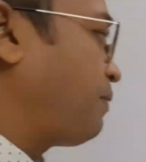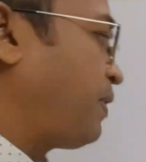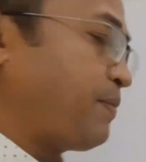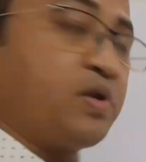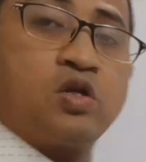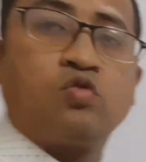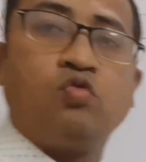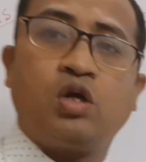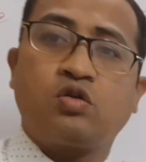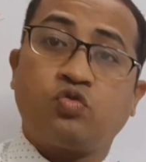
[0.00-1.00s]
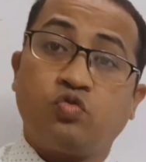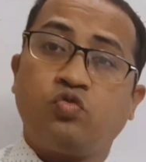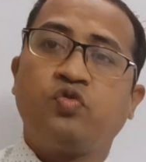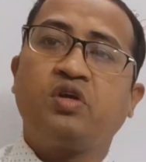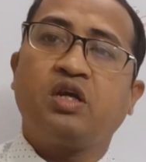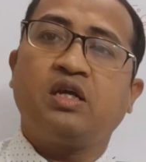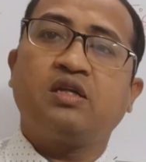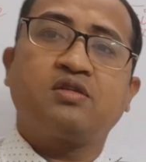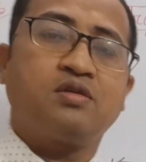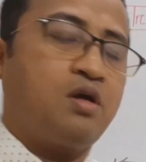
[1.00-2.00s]
perpendicular to
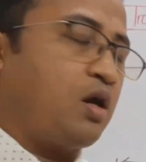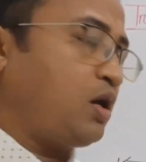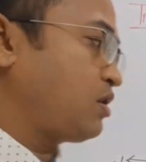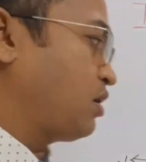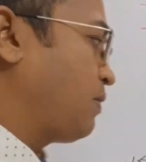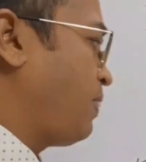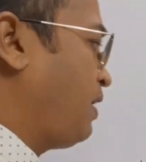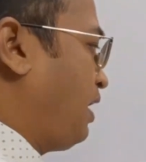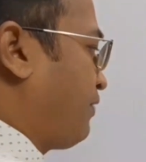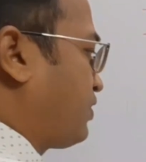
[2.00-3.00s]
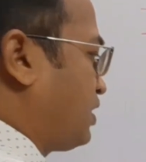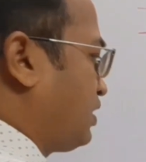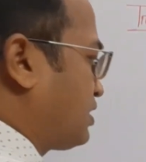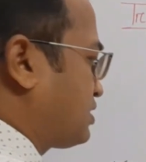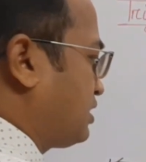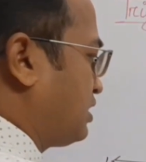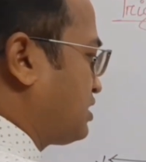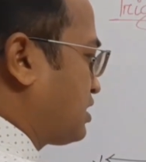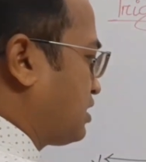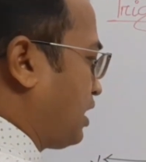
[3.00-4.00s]
each other and they intersect
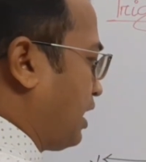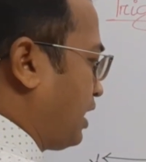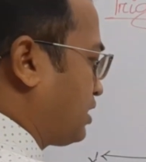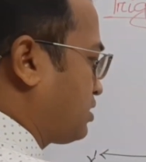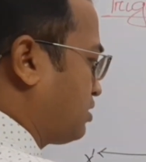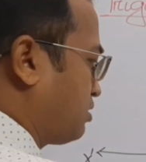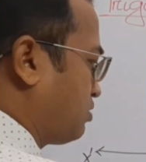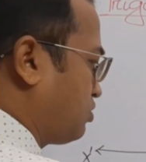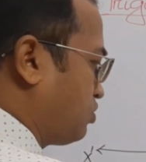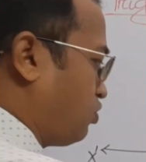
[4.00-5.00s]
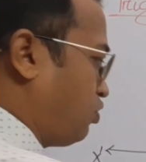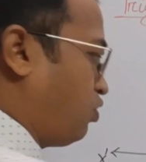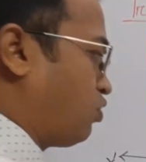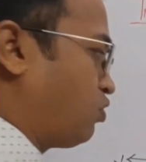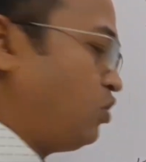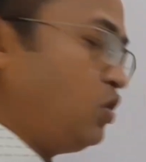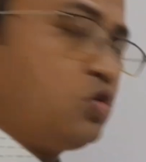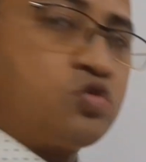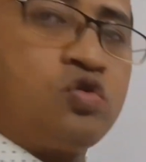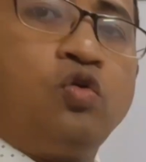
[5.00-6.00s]
each other at O.
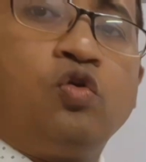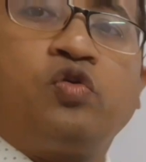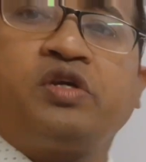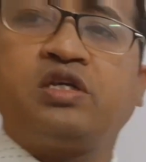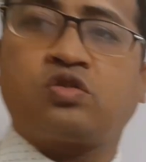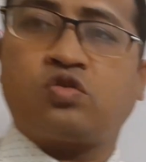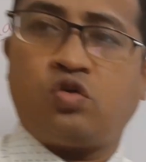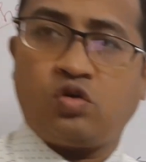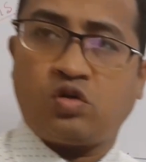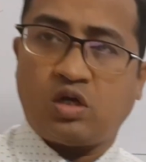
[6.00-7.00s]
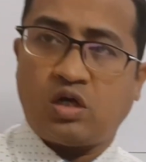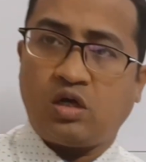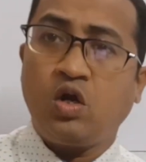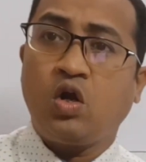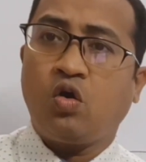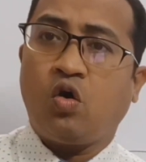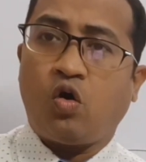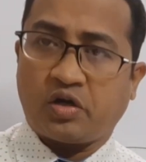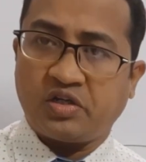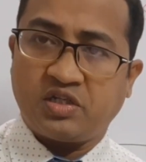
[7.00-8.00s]
So O is called the
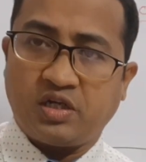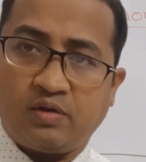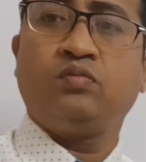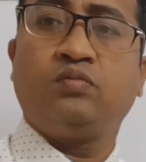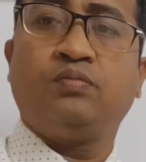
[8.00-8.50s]
origin.